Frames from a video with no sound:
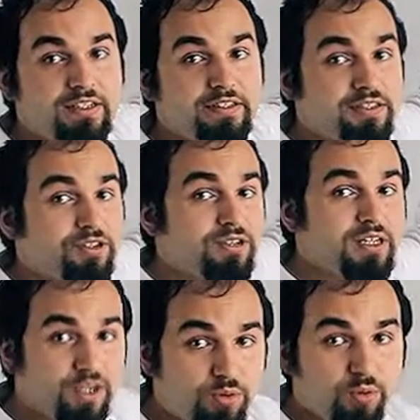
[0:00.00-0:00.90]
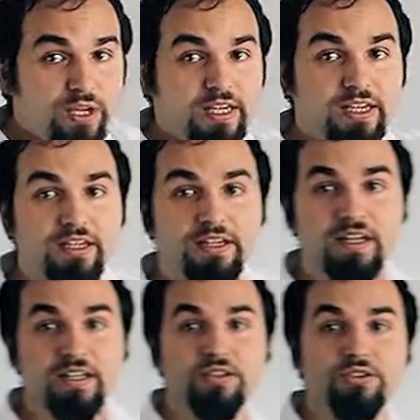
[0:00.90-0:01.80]
they're gonna go away,
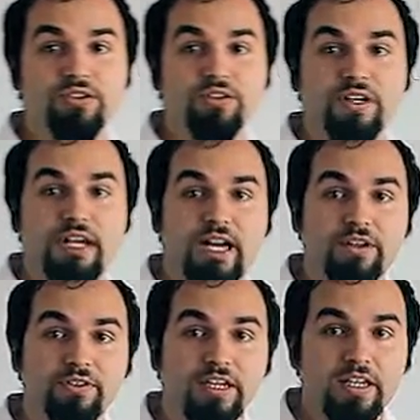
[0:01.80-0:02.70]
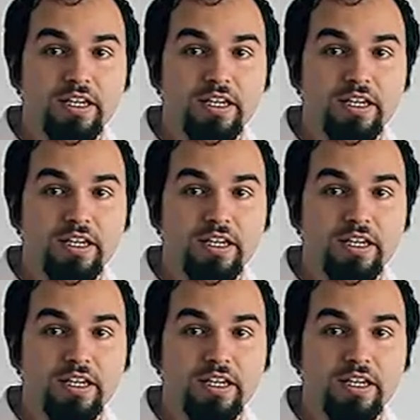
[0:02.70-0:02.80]
and you're gonna have